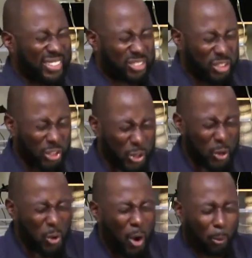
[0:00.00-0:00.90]
this
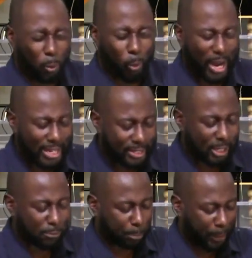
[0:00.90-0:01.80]
new race
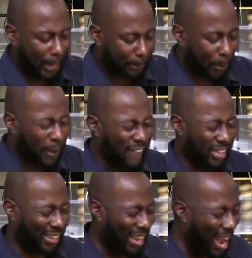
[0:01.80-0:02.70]
of people
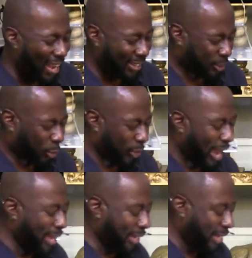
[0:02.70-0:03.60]
that God has
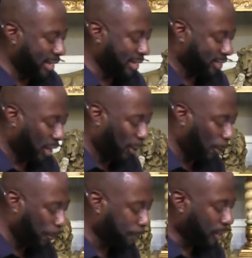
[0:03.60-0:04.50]
created in his
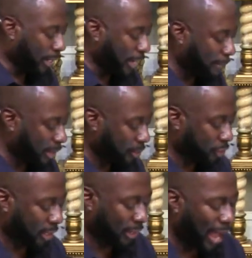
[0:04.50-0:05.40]
own
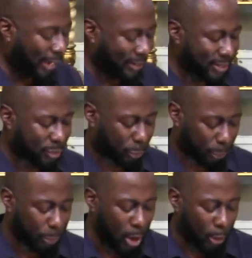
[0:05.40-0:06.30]
image and likeness
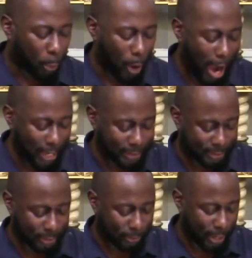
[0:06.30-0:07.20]
through
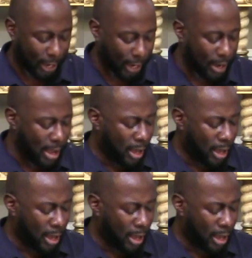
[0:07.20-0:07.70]
Christ, okay?